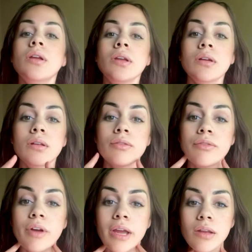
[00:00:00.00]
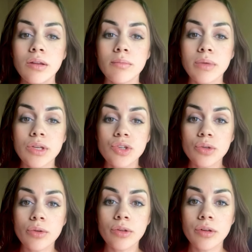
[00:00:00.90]
you're going to find your
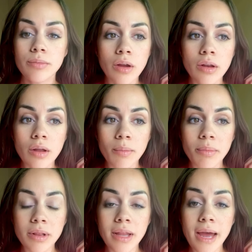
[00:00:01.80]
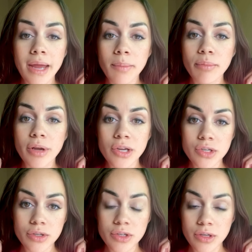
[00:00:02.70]
mid-shoulder. You're going to apply
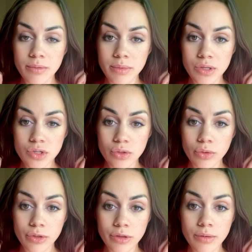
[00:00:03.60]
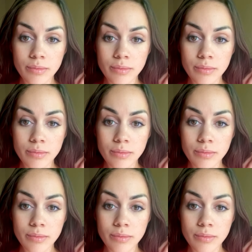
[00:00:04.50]
pressure to your mid-shoulder.